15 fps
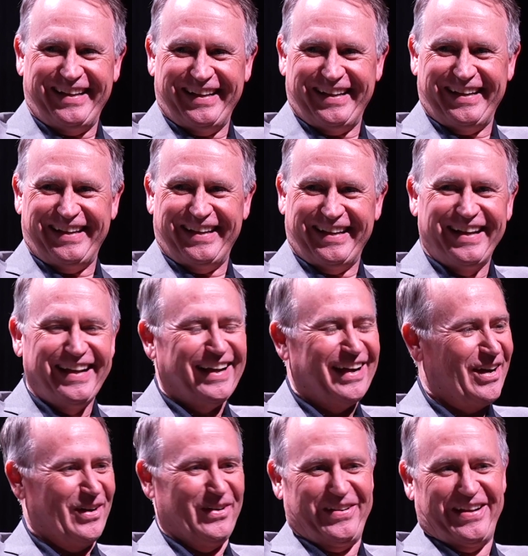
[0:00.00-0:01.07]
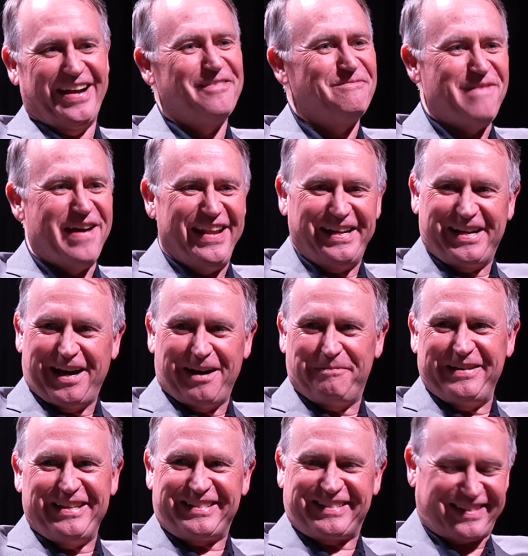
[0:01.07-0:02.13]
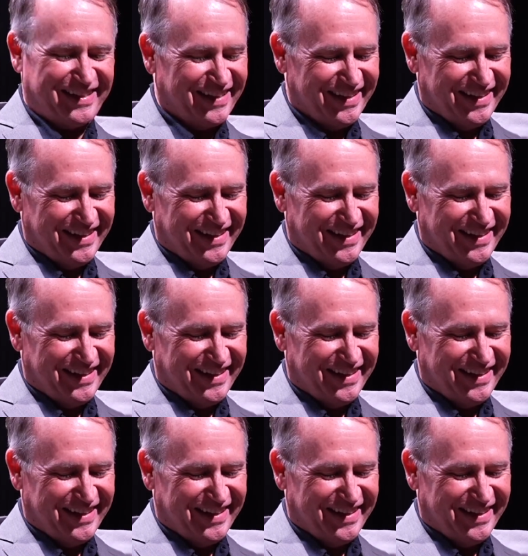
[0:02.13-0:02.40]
in your car. Oh, I have many copies.